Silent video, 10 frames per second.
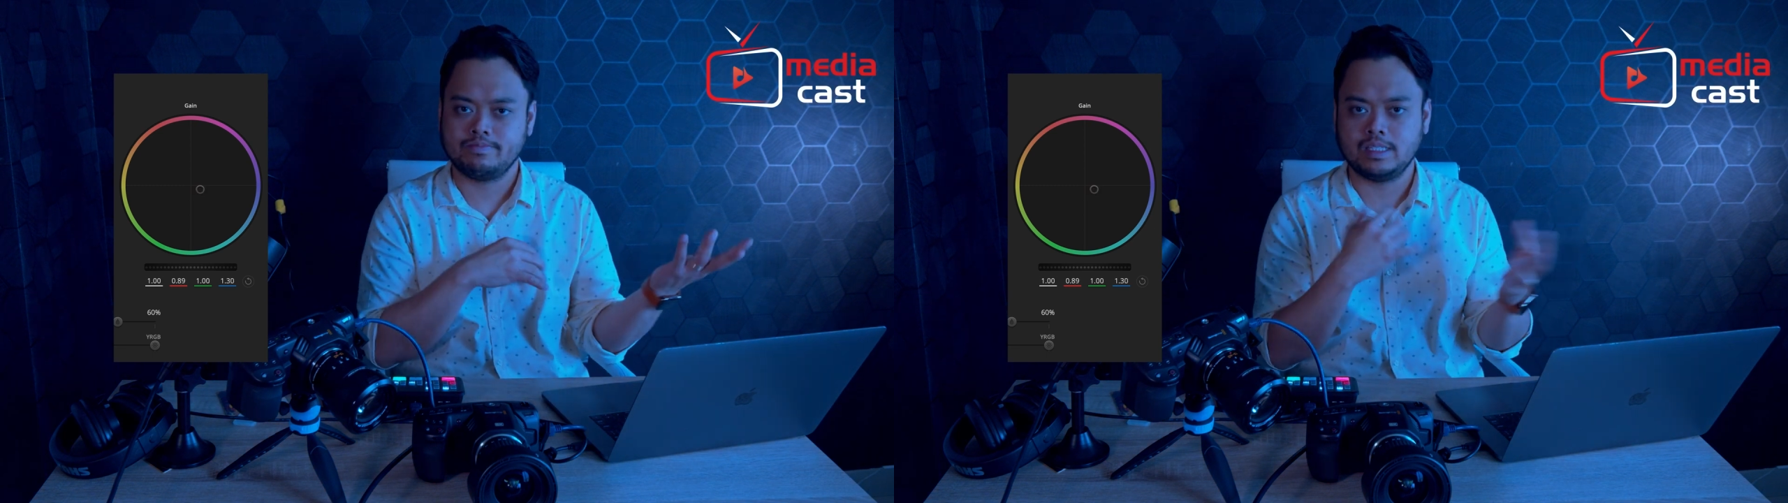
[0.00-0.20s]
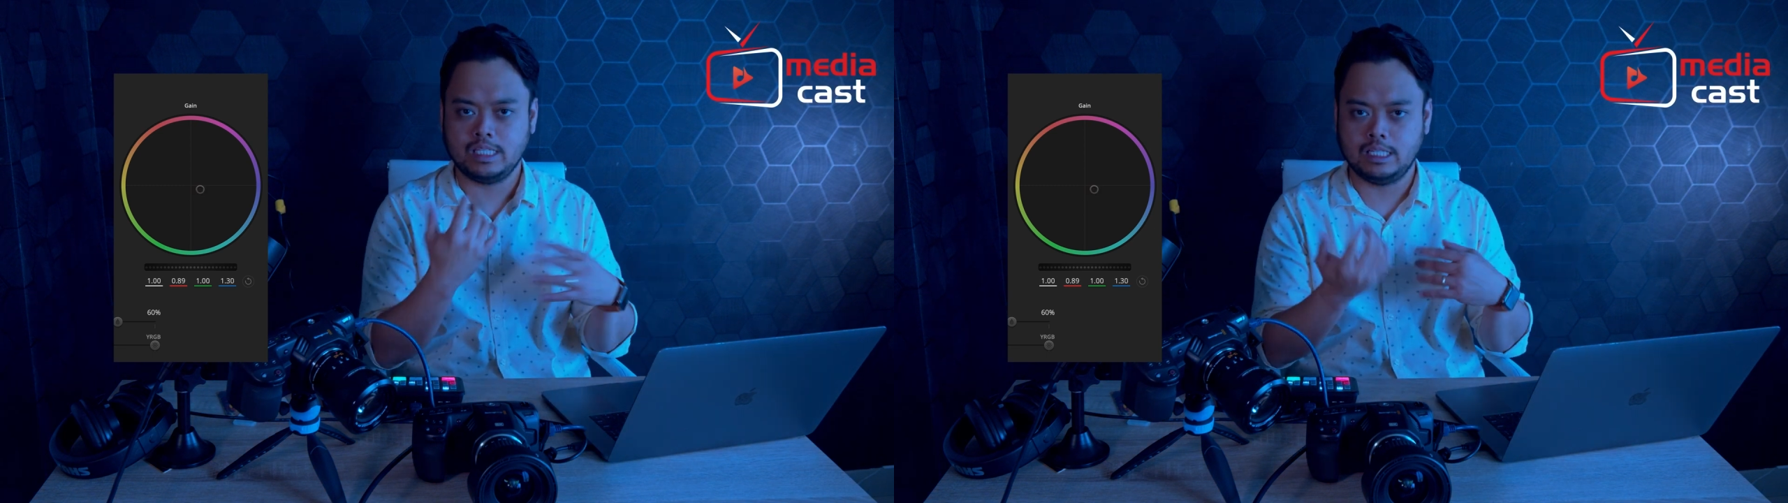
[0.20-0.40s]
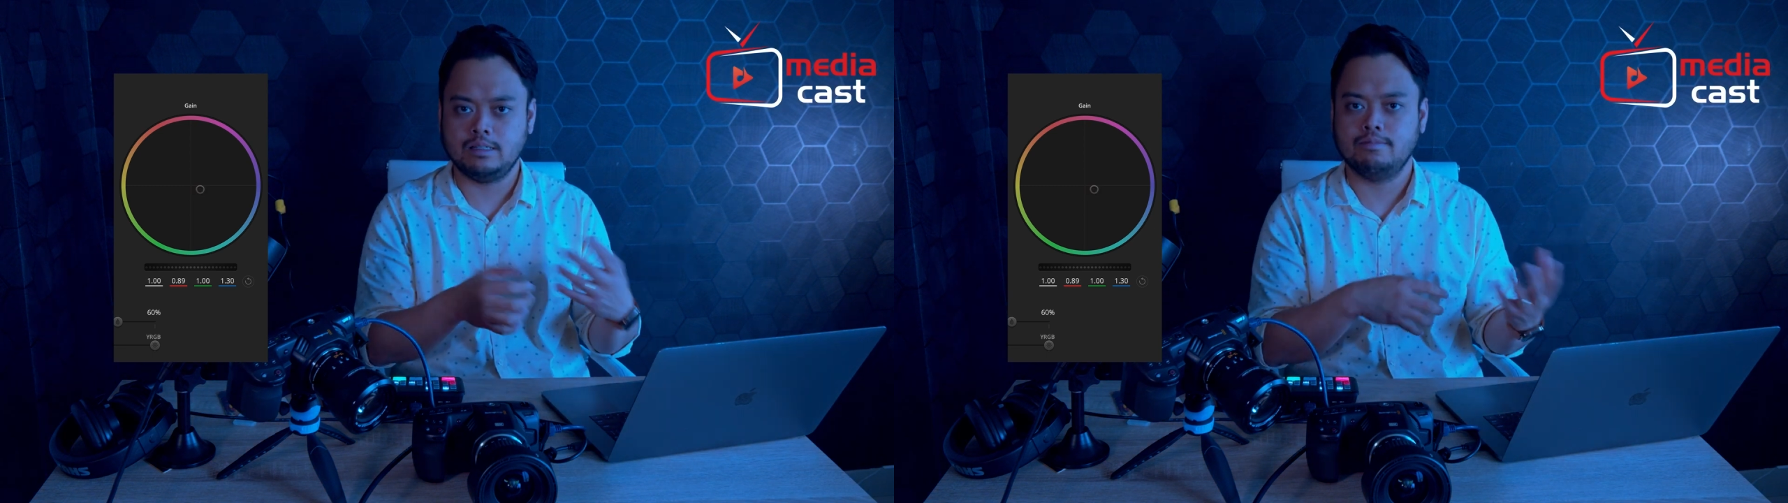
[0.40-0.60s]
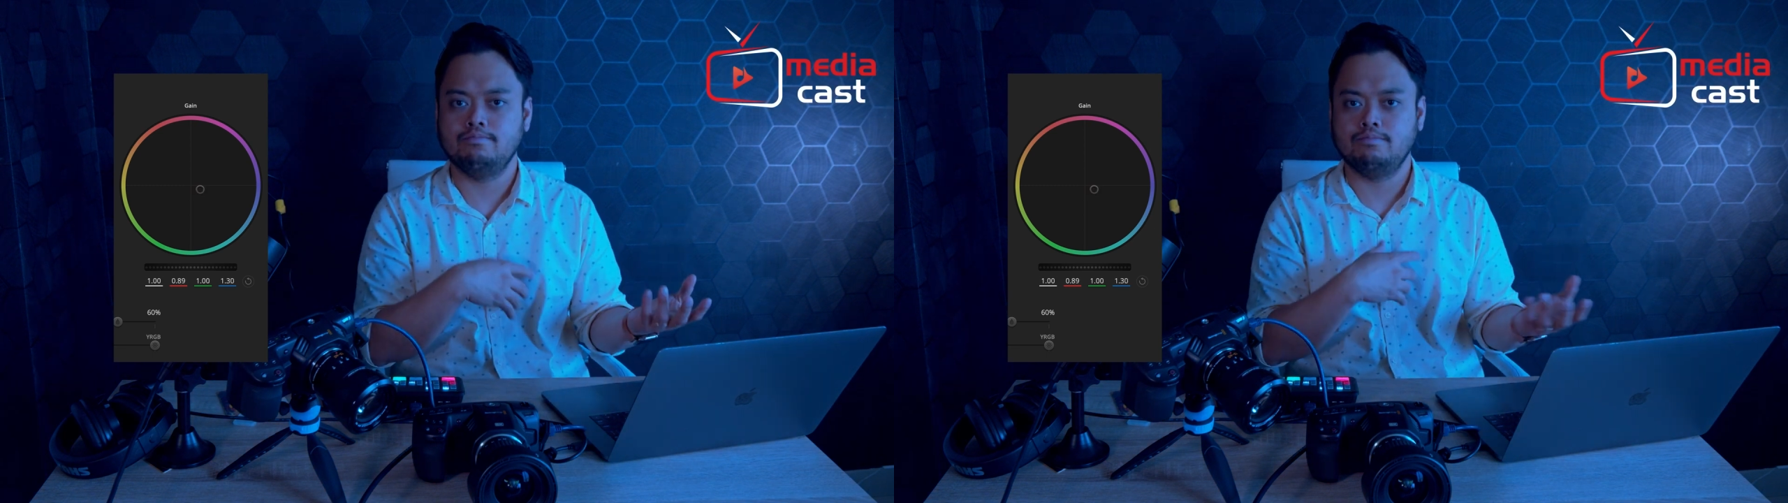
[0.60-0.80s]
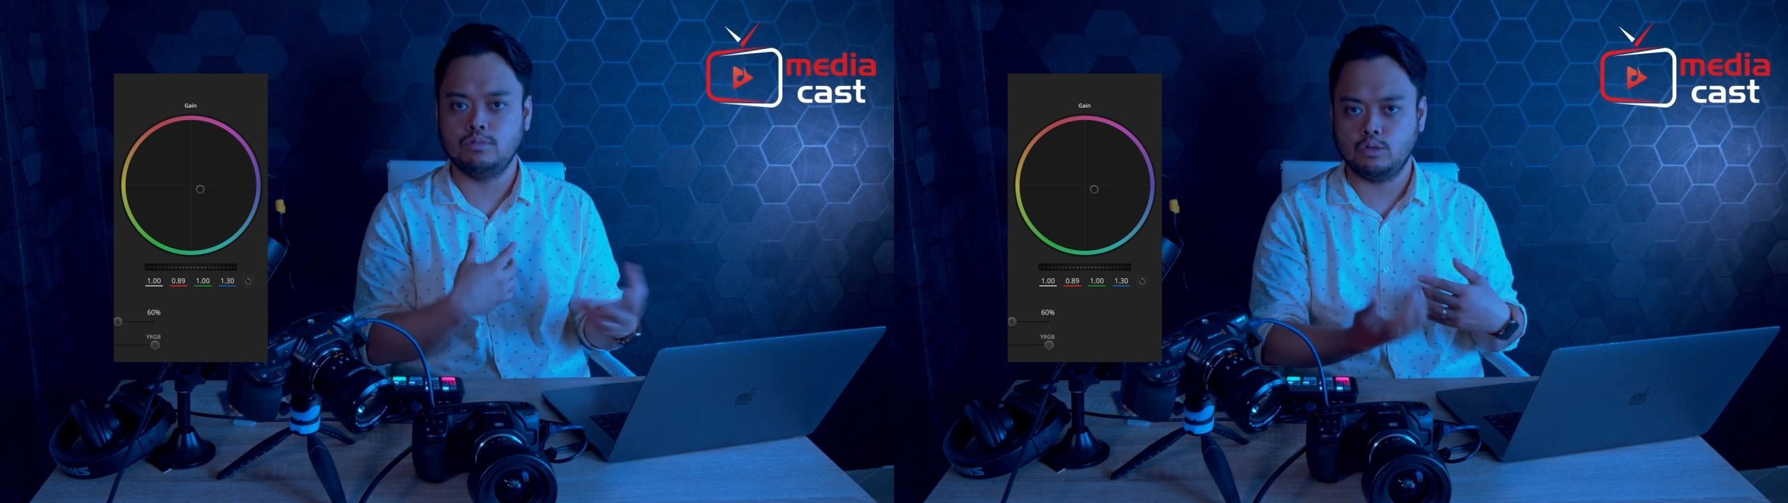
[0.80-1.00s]
you know,
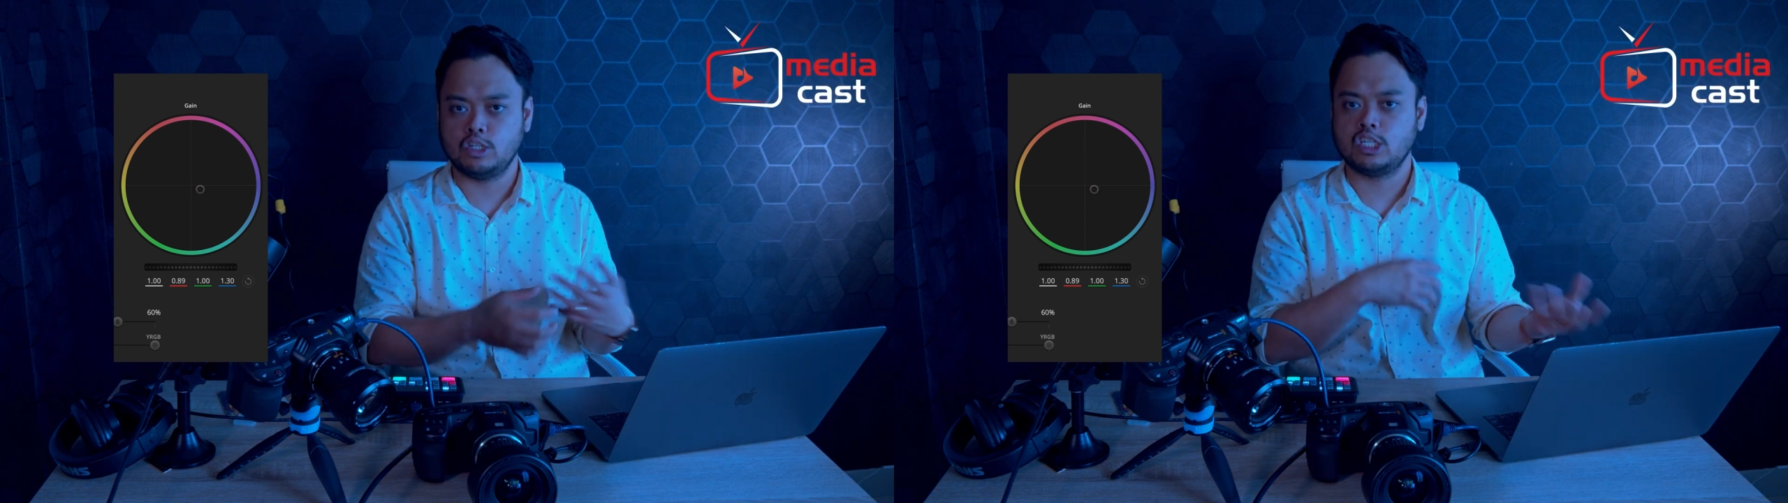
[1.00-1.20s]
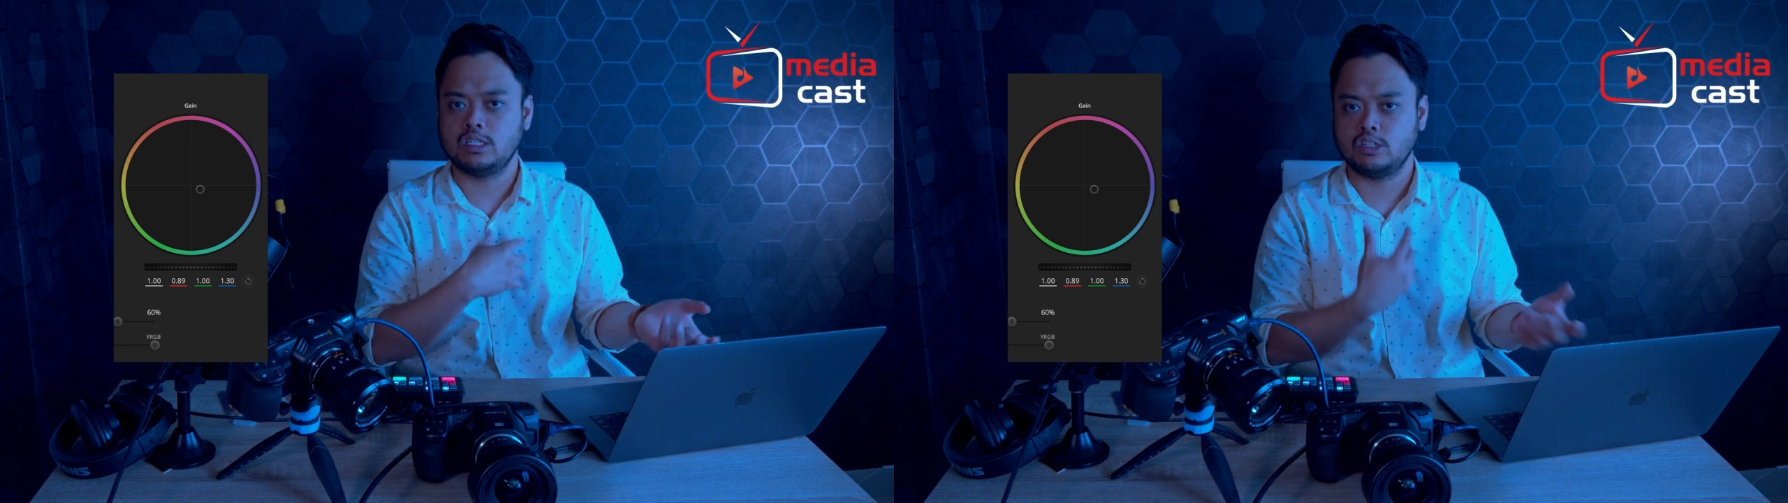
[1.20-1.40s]
bluish